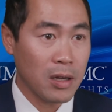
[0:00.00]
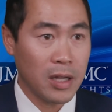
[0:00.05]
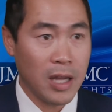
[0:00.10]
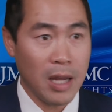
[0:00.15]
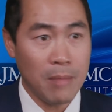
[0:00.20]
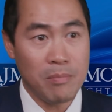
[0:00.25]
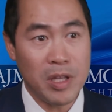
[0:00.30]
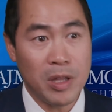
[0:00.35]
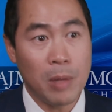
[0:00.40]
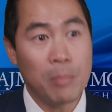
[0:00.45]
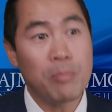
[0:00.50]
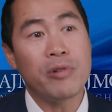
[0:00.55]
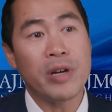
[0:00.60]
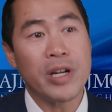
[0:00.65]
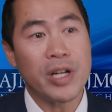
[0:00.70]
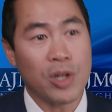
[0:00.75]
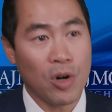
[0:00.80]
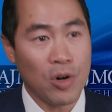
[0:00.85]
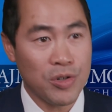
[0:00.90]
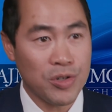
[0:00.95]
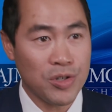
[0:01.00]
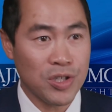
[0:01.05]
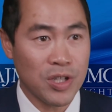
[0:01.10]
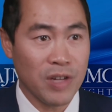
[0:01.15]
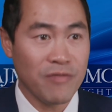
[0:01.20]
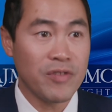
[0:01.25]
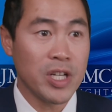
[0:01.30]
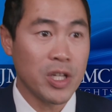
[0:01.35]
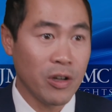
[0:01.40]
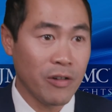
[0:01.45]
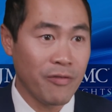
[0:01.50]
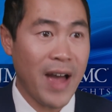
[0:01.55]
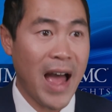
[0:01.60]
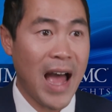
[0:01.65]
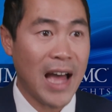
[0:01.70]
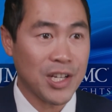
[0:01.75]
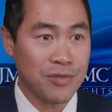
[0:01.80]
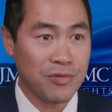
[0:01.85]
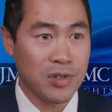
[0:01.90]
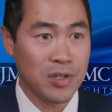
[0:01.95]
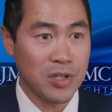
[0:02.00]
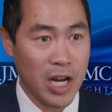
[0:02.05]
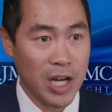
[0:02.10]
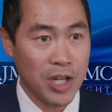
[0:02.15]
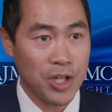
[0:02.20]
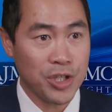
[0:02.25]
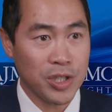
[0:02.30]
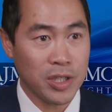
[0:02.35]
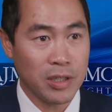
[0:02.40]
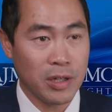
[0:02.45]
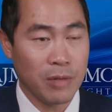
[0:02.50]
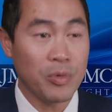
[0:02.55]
can be the precursors of neovascularization.